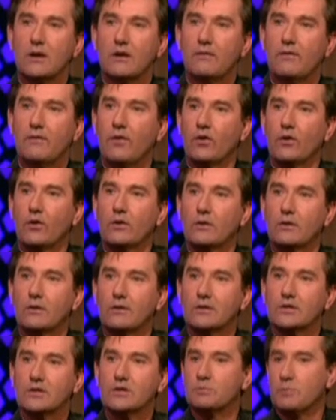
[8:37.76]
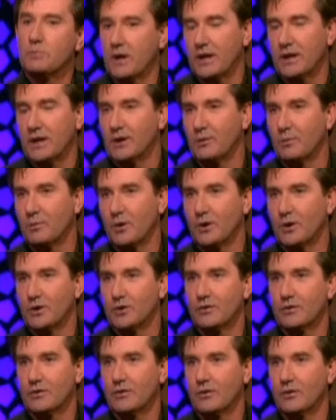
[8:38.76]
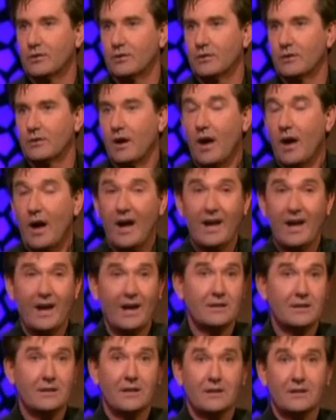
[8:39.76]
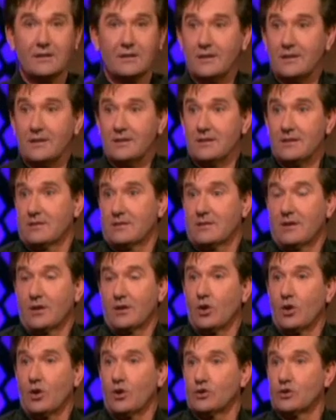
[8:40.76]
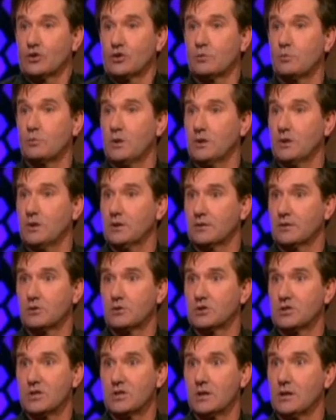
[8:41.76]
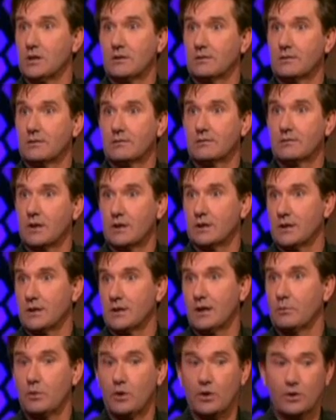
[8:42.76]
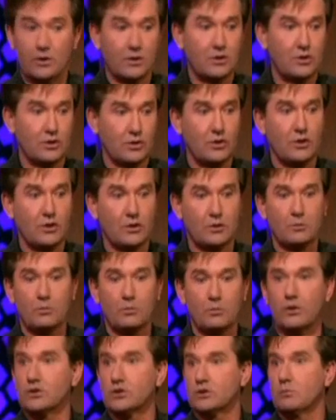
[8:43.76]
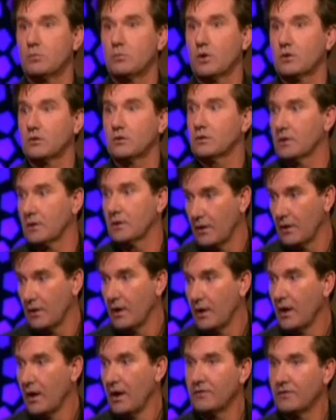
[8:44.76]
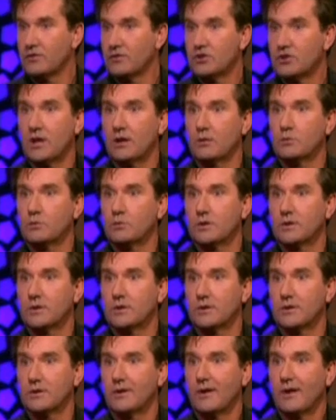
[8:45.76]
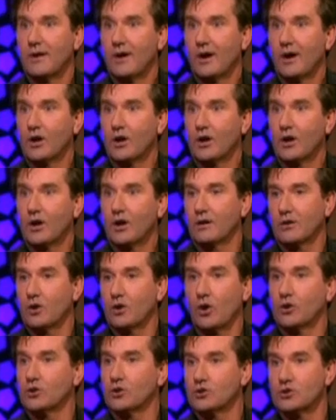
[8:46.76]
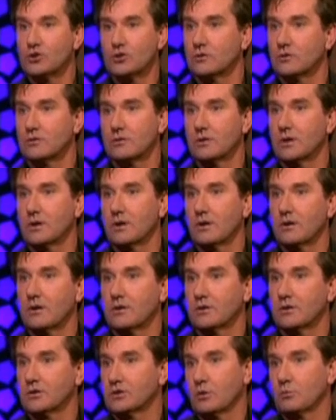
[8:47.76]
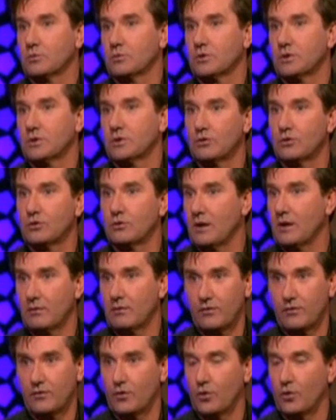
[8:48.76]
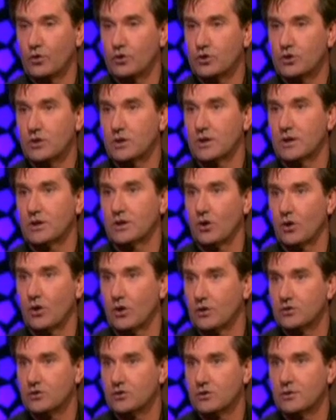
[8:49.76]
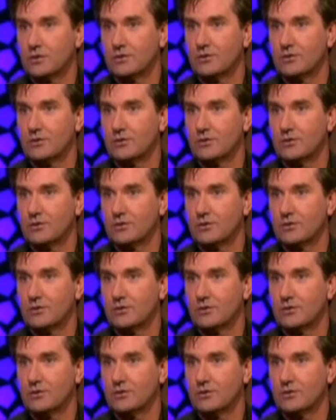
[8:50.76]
for speaking about her, or it didn't occur to me that there was any great deal about it. Your mother's your mother, and if she came to a concert or something, of course you'd acknowledge her.